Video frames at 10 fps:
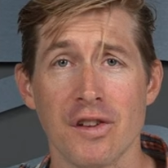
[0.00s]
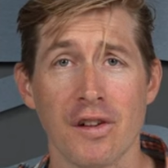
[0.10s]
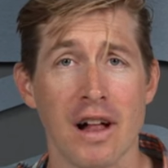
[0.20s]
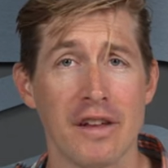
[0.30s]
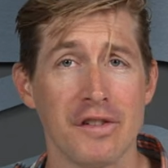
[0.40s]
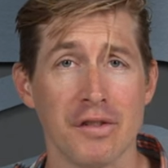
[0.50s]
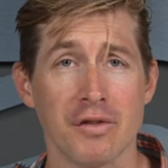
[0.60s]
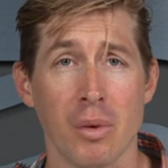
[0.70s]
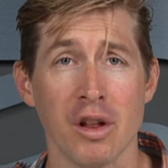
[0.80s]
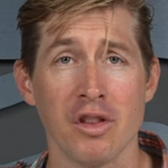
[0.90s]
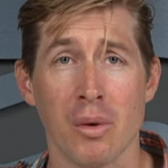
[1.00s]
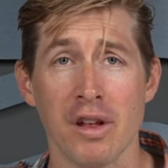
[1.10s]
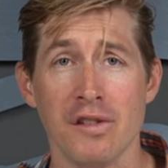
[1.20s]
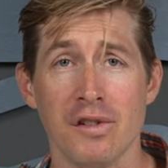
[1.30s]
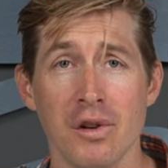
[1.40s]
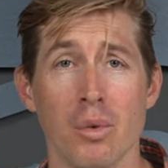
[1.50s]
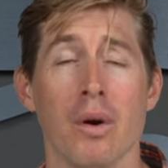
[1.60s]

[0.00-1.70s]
sunglasses of 2022.